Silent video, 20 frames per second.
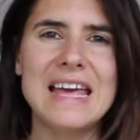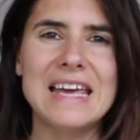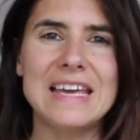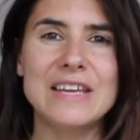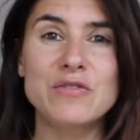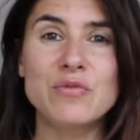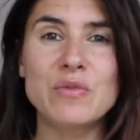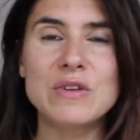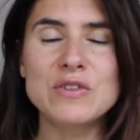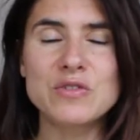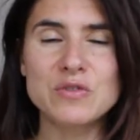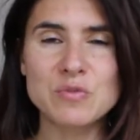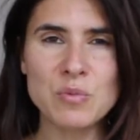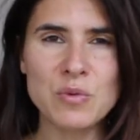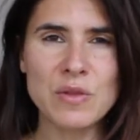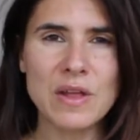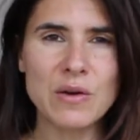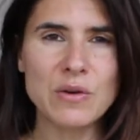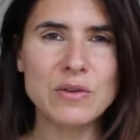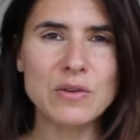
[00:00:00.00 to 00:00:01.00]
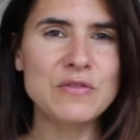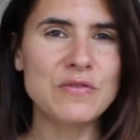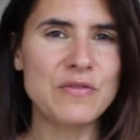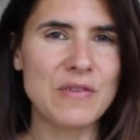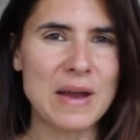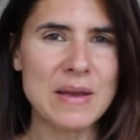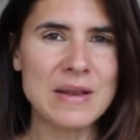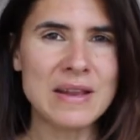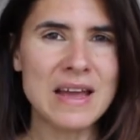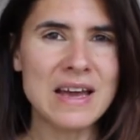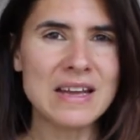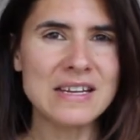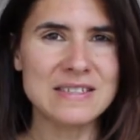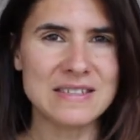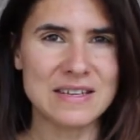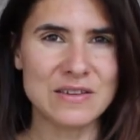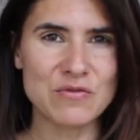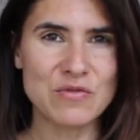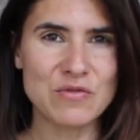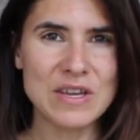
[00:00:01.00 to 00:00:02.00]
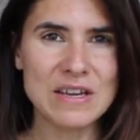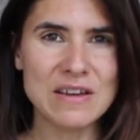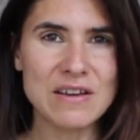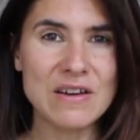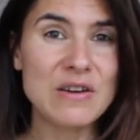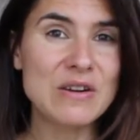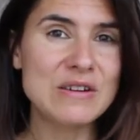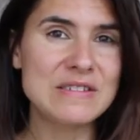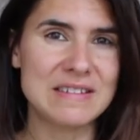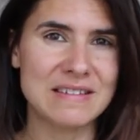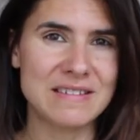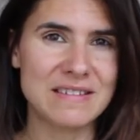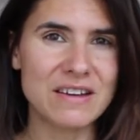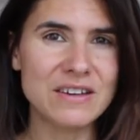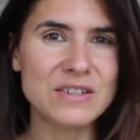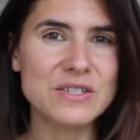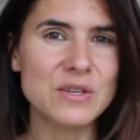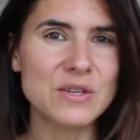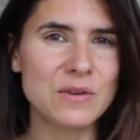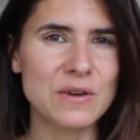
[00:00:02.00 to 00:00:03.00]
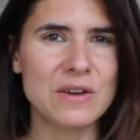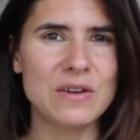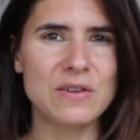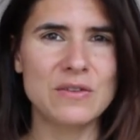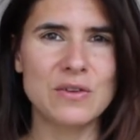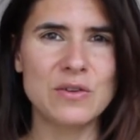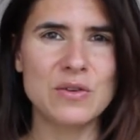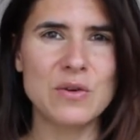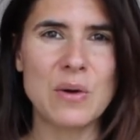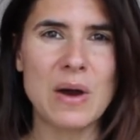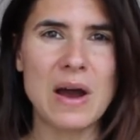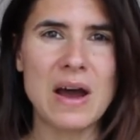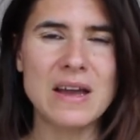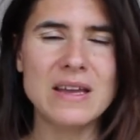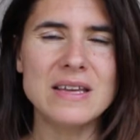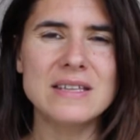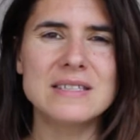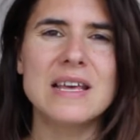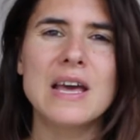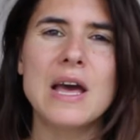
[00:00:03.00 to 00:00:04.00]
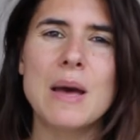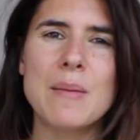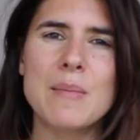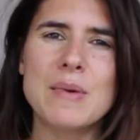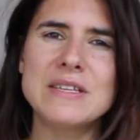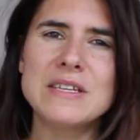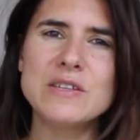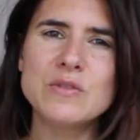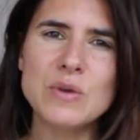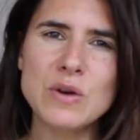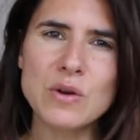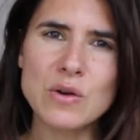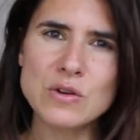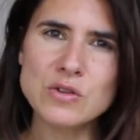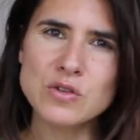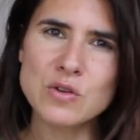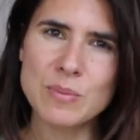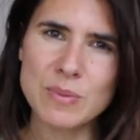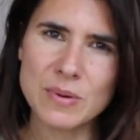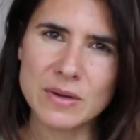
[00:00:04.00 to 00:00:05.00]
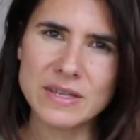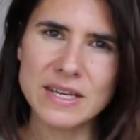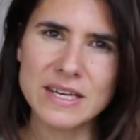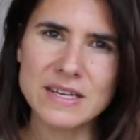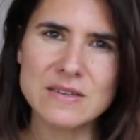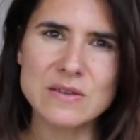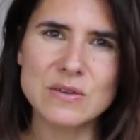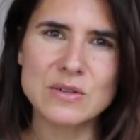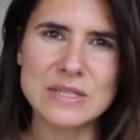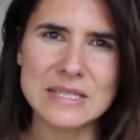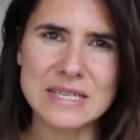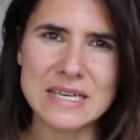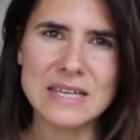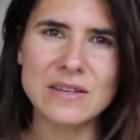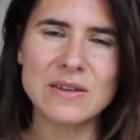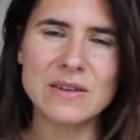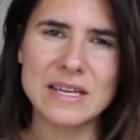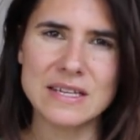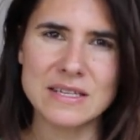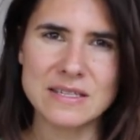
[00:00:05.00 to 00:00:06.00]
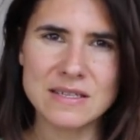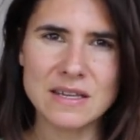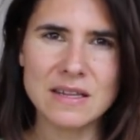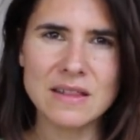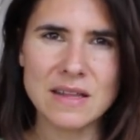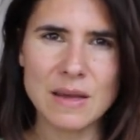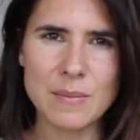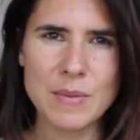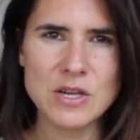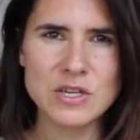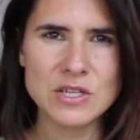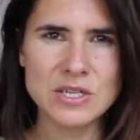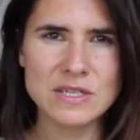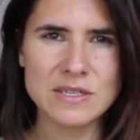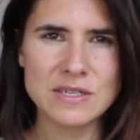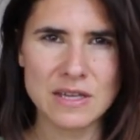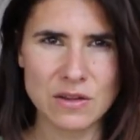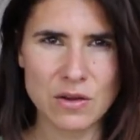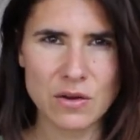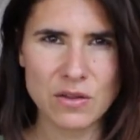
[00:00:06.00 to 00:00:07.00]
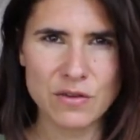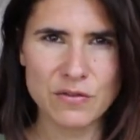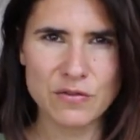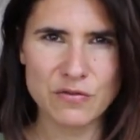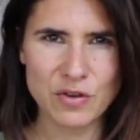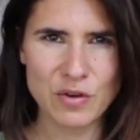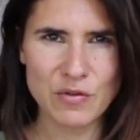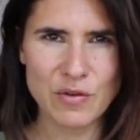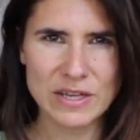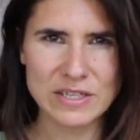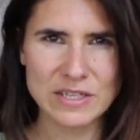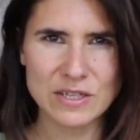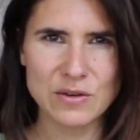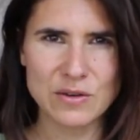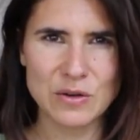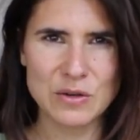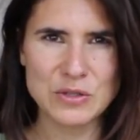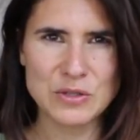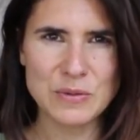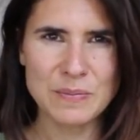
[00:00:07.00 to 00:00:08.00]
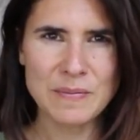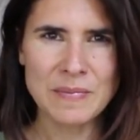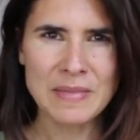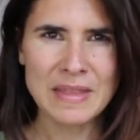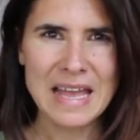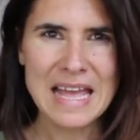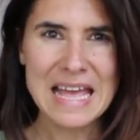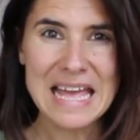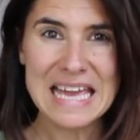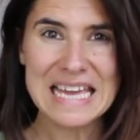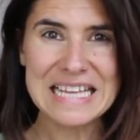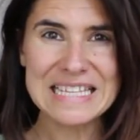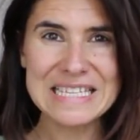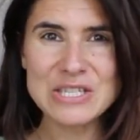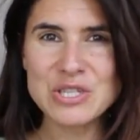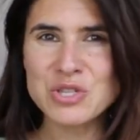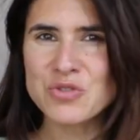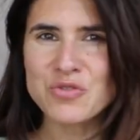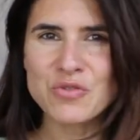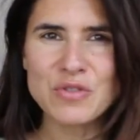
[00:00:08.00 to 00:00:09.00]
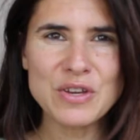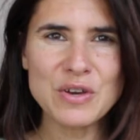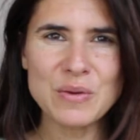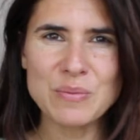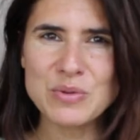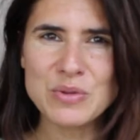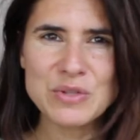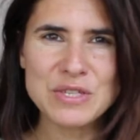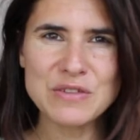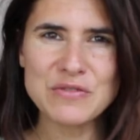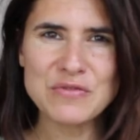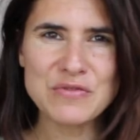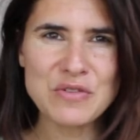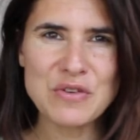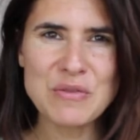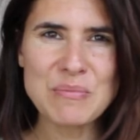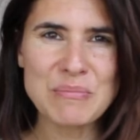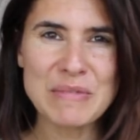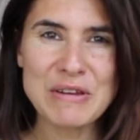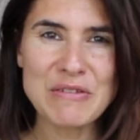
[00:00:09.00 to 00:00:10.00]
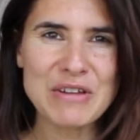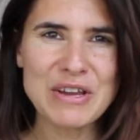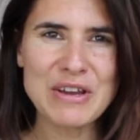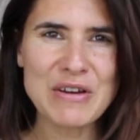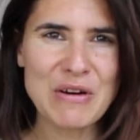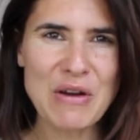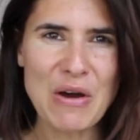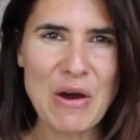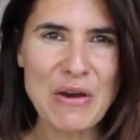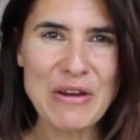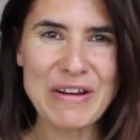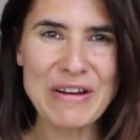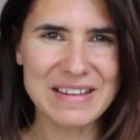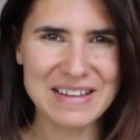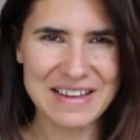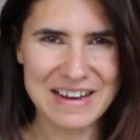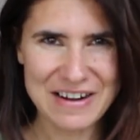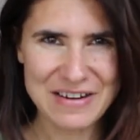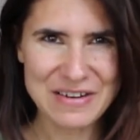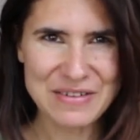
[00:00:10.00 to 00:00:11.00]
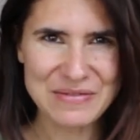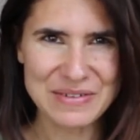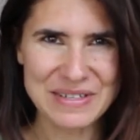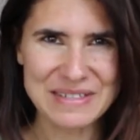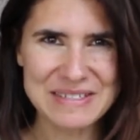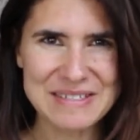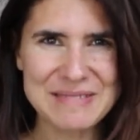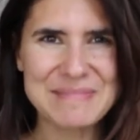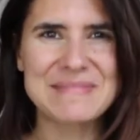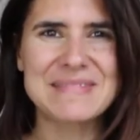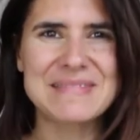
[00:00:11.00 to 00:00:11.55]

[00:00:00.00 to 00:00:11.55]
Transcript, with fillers: It will smooth out fine lines and wrinkles and dark circles under your eyes, but it will also protect your skin against sun damages and other free radicals. It is truly a beautiful miracle oil and I love it.